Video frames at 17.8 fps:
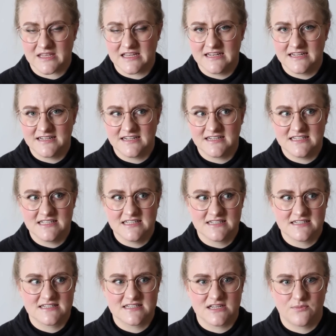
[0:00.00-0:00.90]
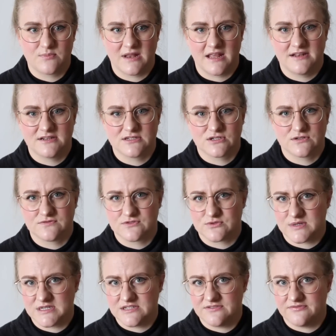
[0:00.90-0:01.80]
linen is a blend of
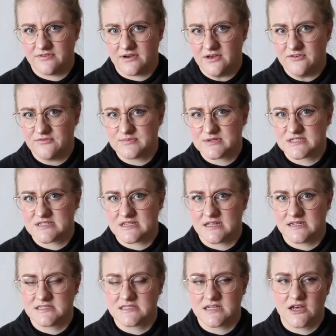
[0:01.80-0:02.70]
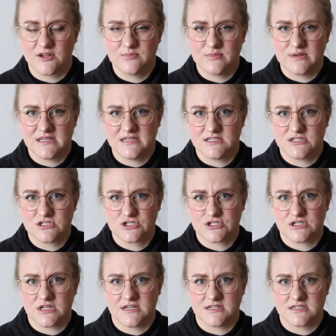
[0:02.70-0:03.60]
25%
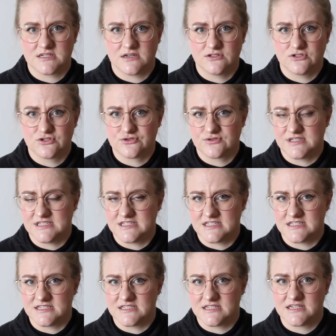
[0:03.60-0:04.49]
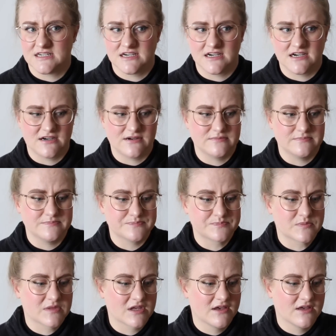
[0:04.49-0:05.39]
unbleached and untreated
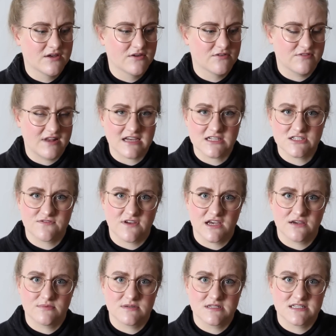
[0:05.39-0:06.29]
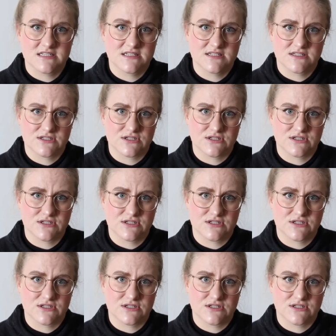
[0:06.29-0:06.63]
flax fibers,